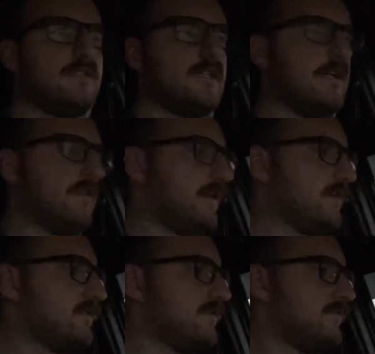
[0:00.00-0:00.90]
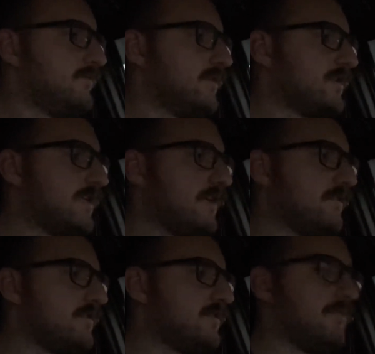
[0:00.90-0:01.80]
how that works
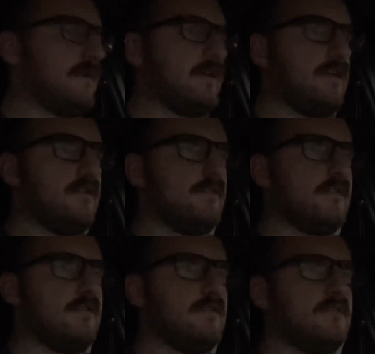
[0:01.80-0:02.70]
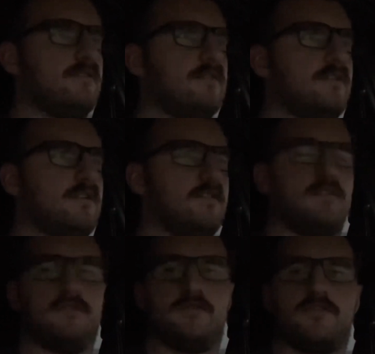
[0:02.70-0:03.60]
out. So I'm out here on a
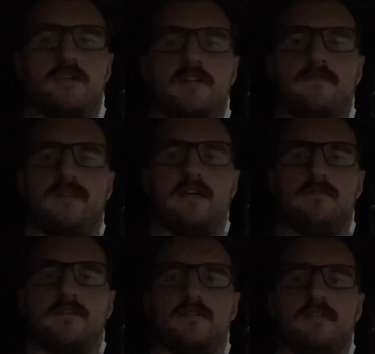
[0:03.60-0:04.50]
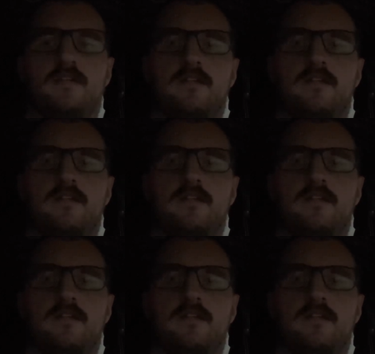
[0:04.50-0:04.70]
long straight flat road,